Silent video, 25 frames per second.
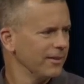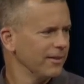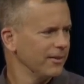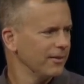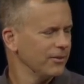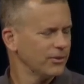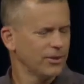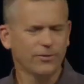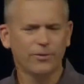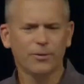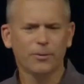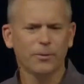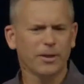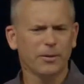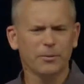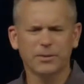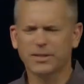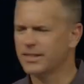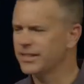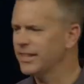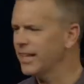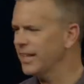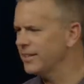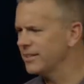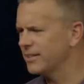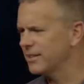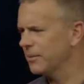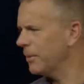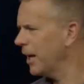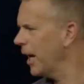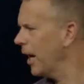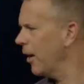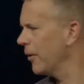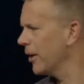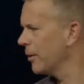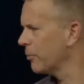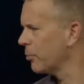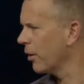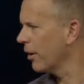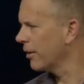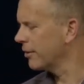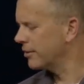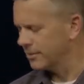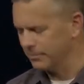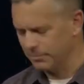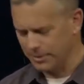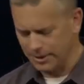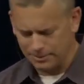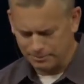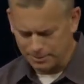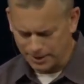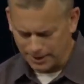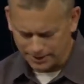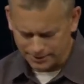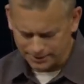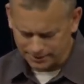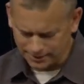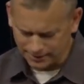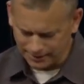So even when he was dead, somehow he brought somebody back to